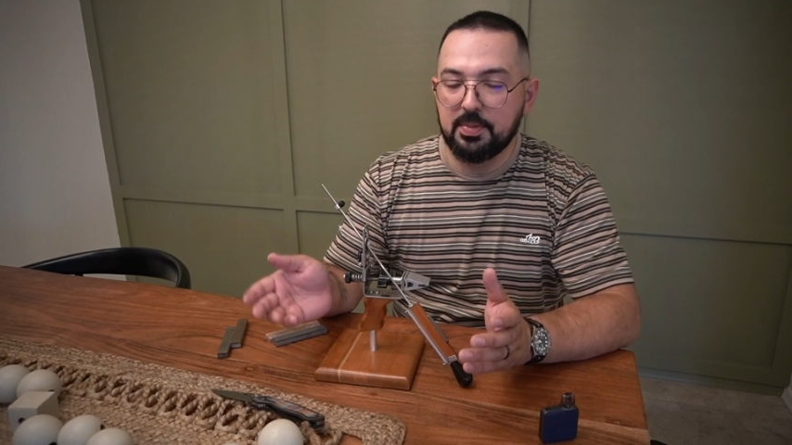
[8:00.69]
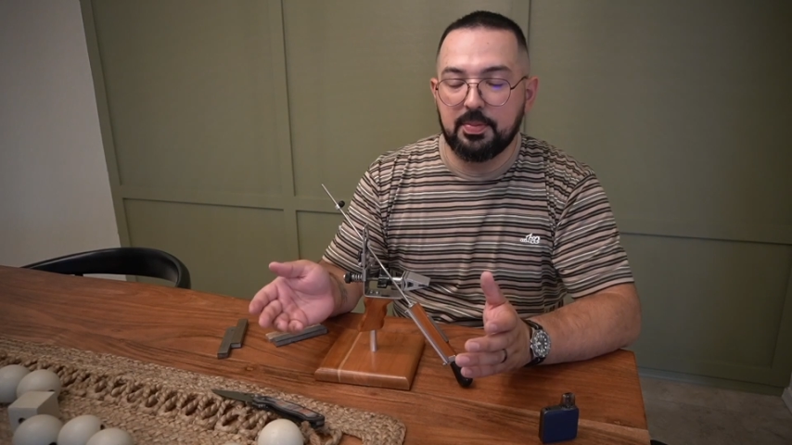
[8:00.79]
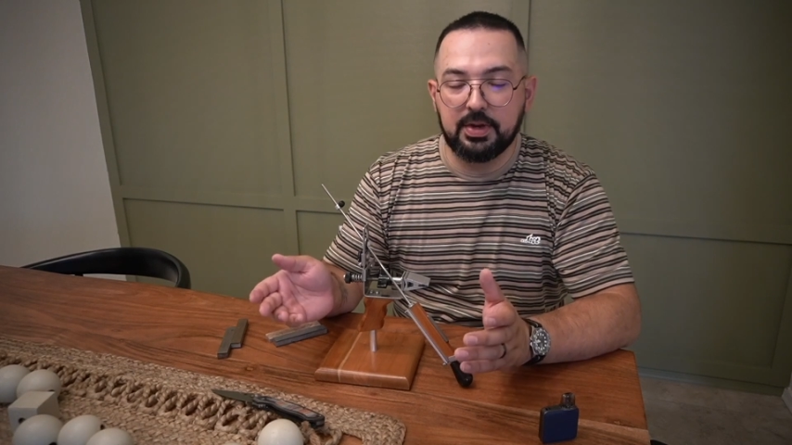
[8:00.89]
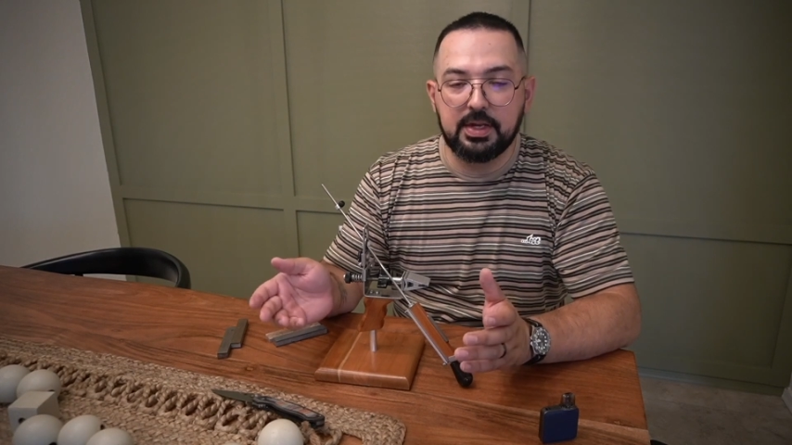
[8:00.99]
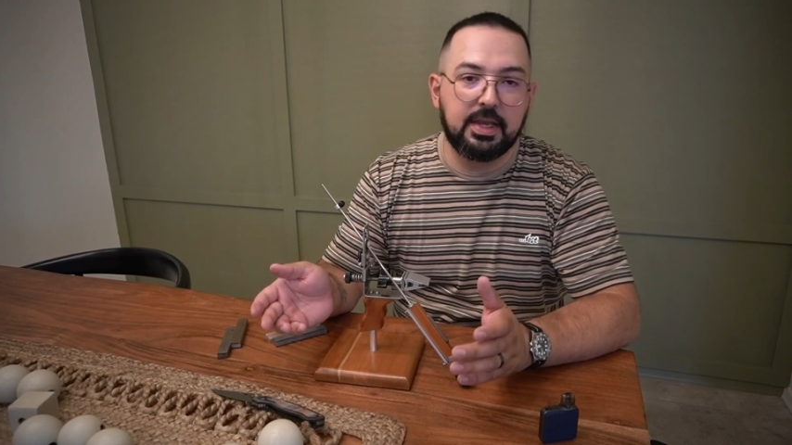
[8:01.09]

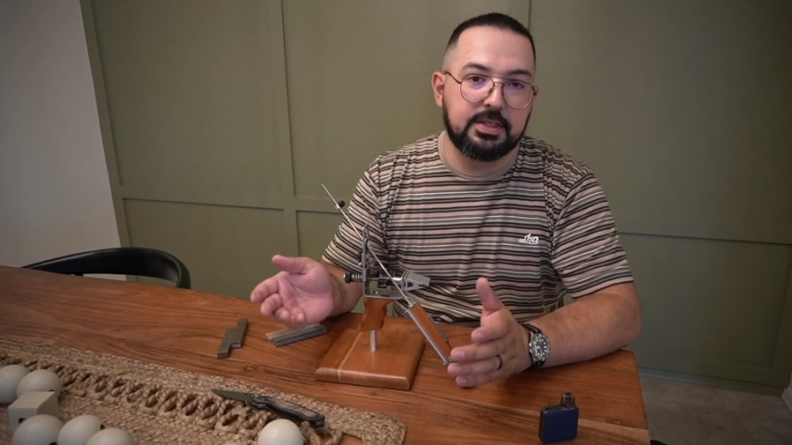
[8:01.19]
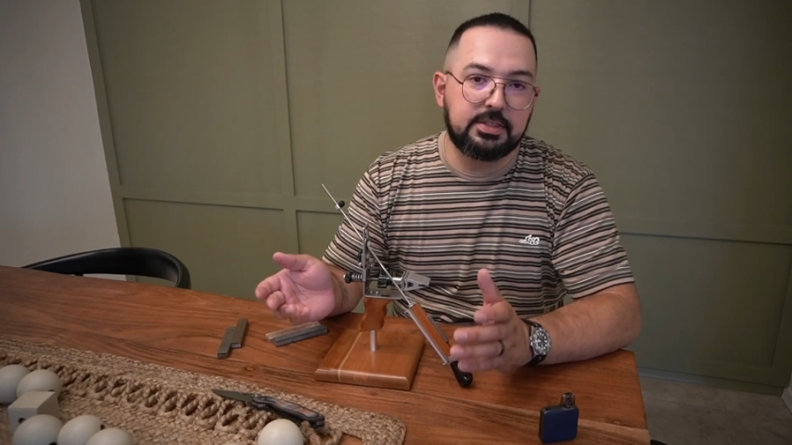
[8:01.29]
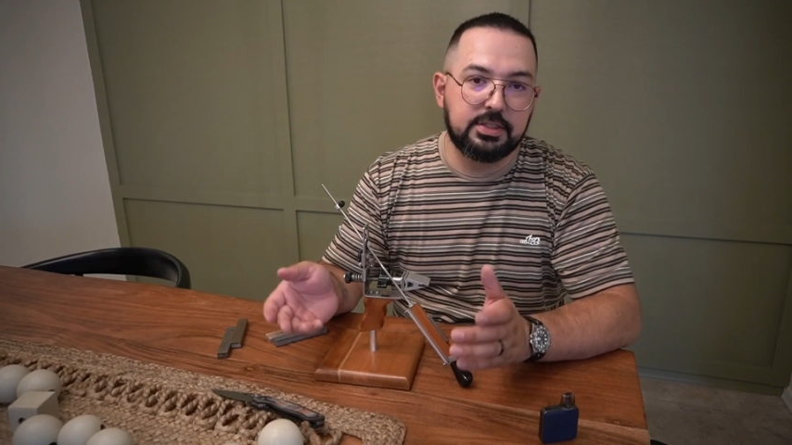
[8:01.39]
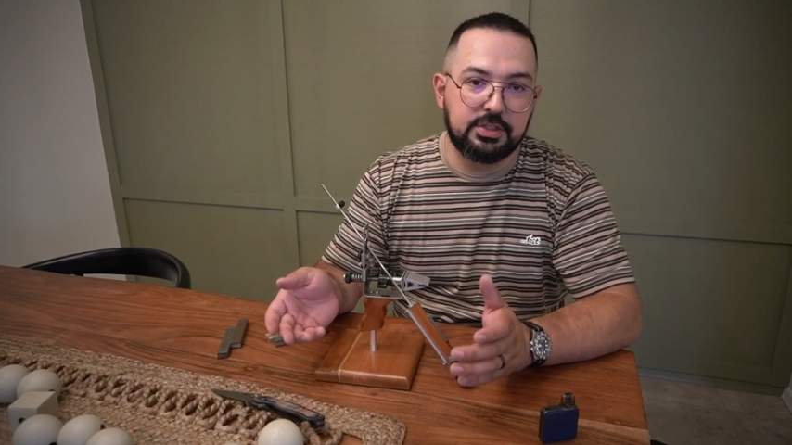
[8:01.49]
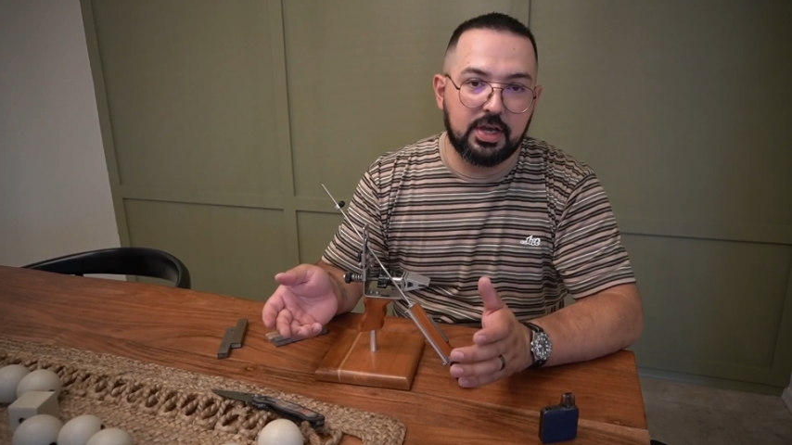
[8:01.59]
but it gets
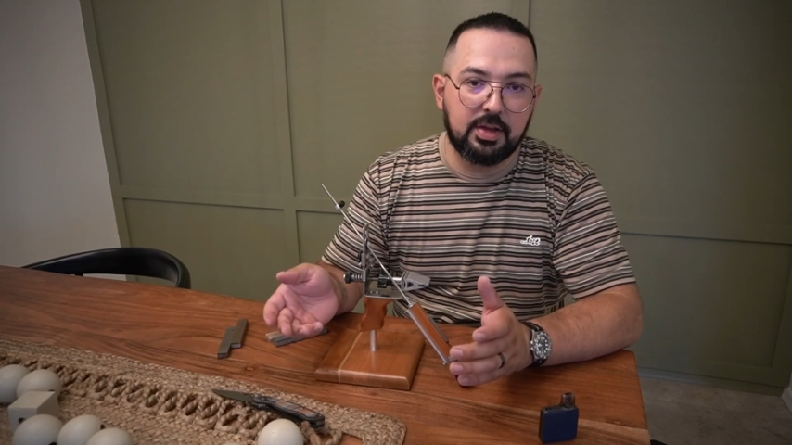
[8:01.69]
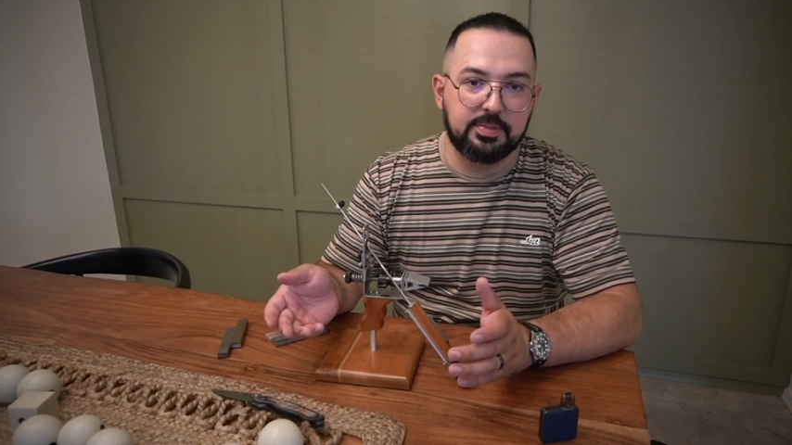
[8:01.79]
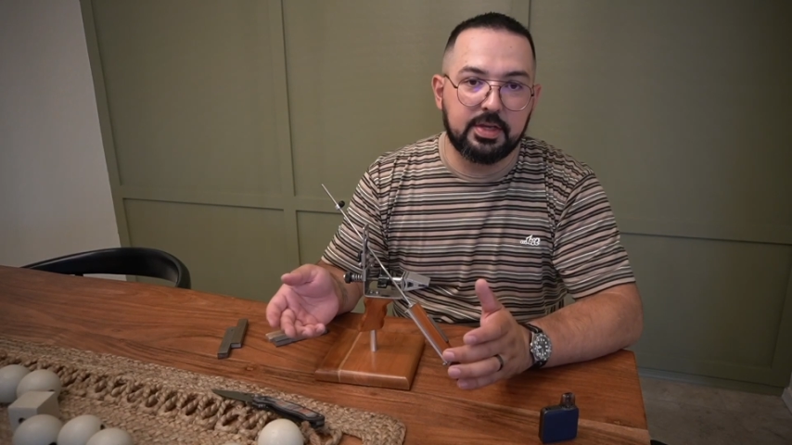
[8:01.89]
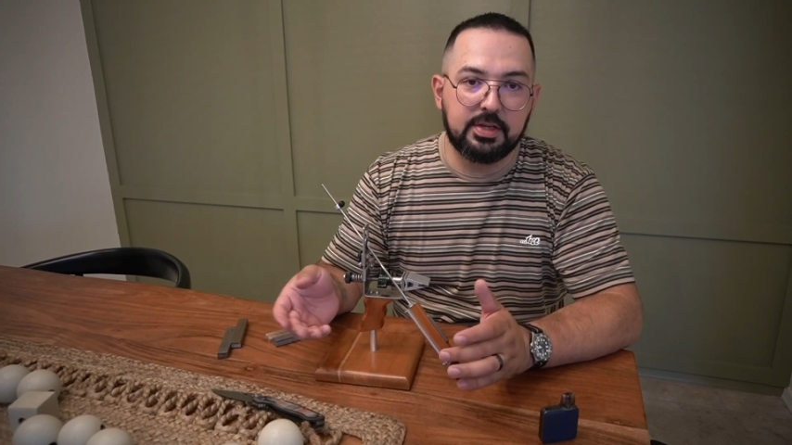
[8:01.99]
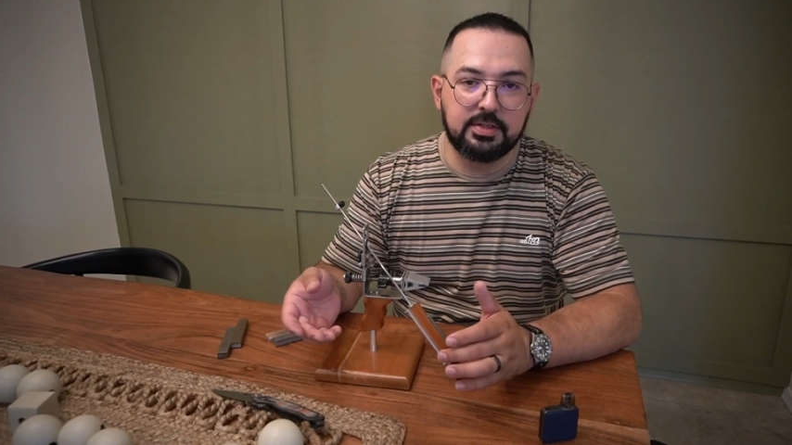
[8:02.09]
the job
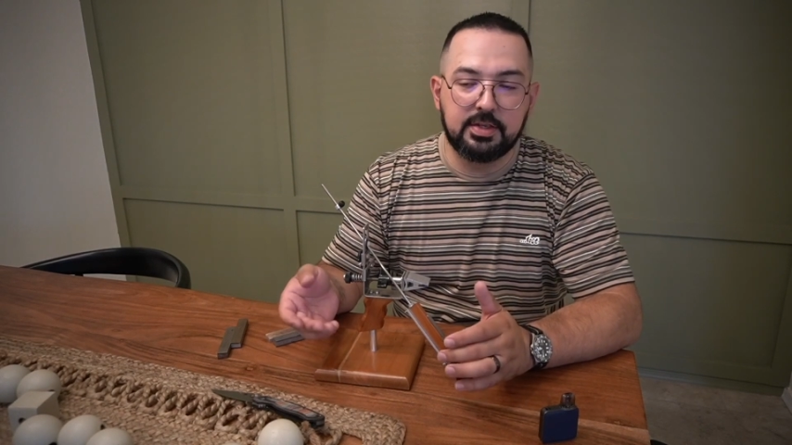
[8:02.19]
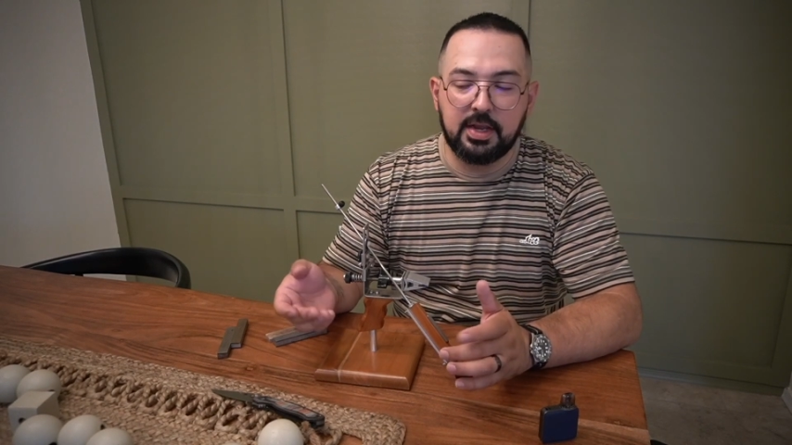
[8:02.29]
done.